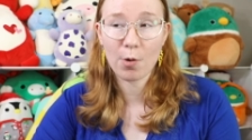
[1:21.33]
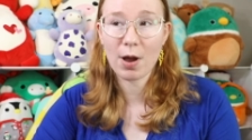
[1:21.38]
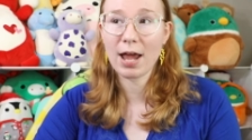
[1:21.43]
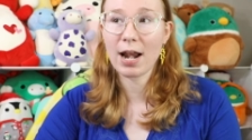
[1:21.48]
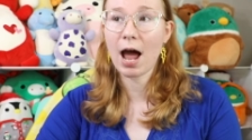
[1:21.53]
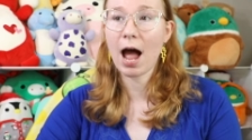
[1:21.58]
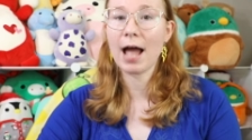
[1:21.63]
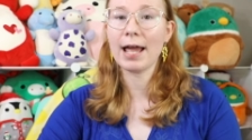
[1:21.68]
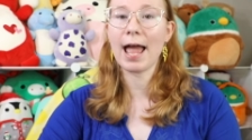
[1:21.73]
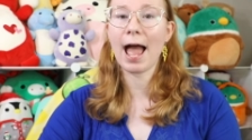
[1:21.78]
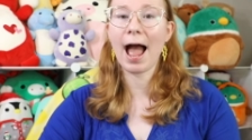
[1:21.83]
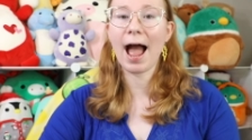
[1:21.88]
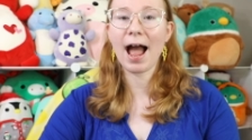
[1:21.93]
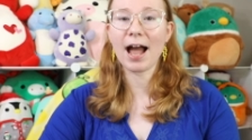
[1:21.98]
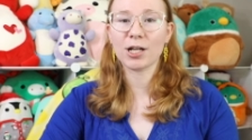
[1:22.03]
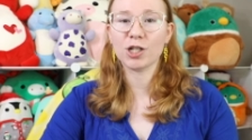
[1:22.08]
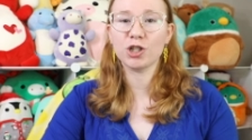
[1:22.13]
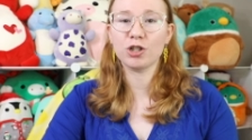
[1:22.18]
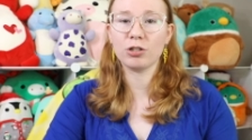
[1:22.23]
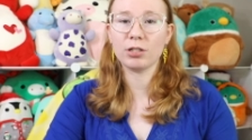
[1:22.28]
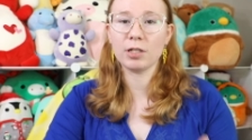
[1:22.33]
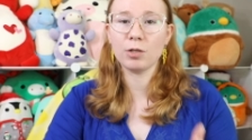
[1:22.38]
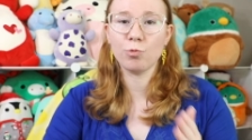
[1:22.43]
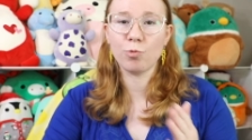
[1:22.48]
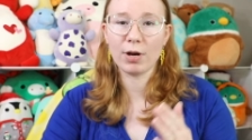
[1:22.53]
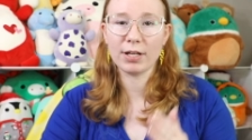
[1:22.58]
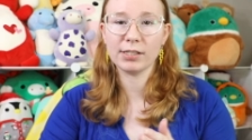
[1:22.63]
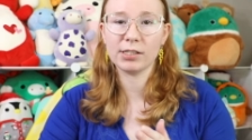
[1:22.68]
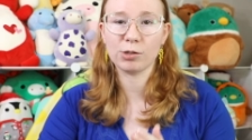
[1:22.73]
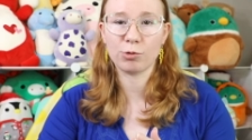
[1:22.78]
and I actually
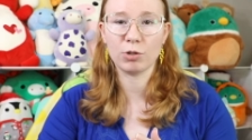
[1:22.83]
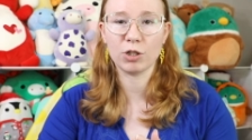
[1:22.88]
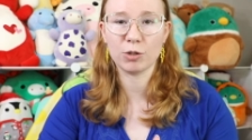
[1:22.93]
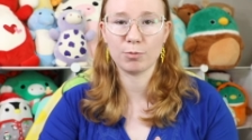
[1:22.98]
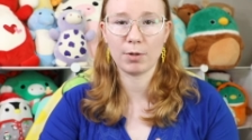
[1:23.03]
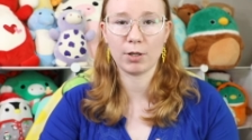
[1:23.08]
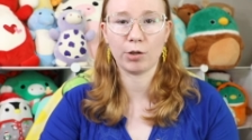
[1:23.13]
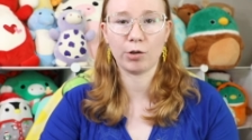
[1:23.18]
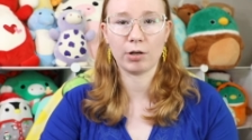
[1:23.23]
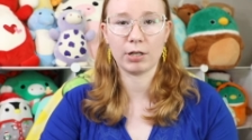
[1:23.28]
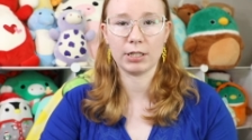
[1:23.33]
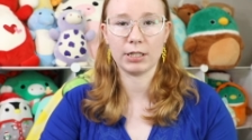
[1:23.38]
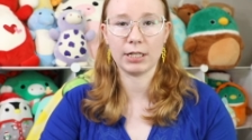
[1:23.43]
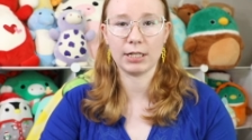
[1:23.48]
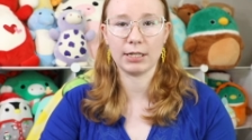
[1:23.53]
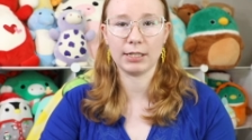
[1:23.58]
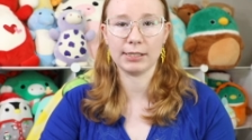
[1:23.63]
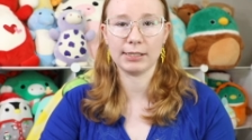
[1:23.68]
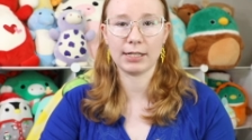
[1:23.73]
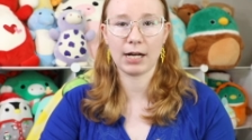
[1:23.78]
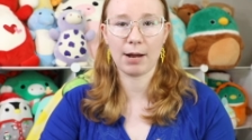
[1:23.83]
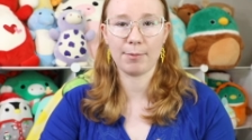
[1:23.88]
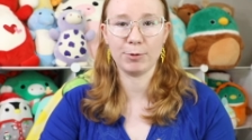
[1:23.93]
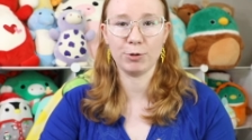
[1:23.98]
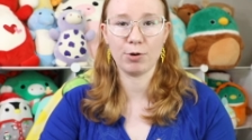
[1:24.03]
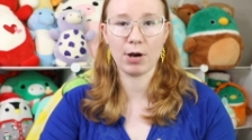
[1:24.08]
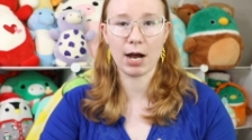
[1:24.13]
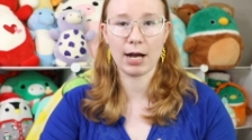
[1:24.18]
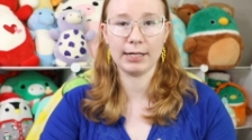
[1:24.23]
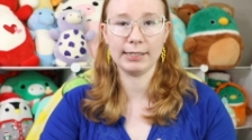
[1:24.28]
went Squishmallow hunting this time,
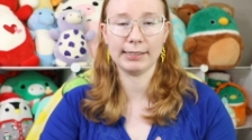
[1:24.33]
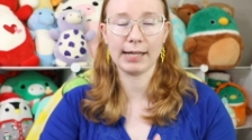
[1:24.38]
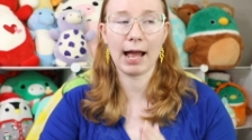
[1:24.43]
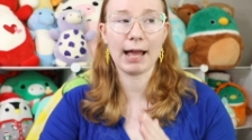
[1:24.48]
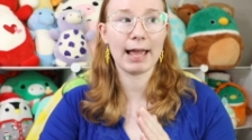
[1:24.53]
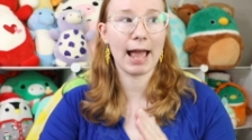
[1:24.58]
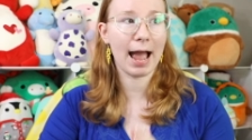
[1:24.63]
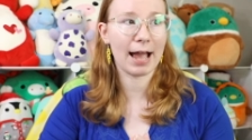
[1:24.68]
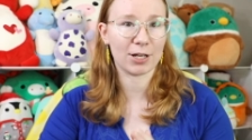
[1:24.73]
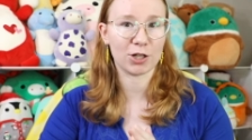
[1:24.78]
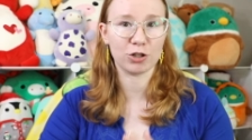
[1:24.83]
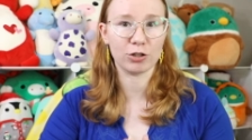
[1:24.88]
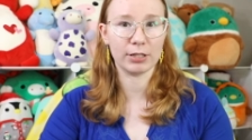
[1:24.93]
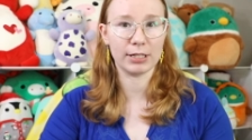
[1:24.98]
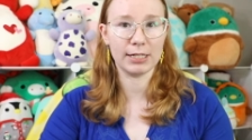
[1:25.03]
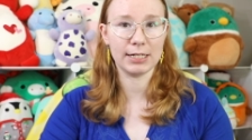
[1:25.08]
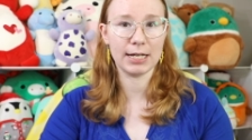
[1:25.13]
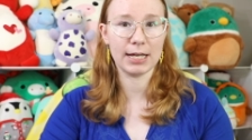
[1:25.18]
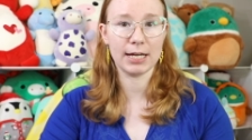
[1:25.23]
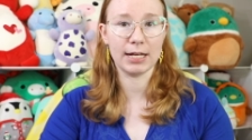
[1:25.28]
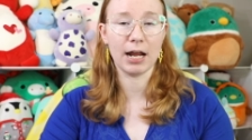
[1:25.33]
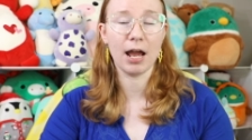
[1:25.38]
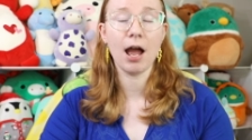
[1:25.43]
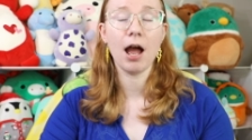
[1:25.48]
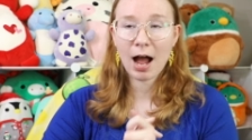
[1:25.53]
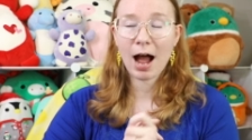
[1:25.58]
you guys. I actually did.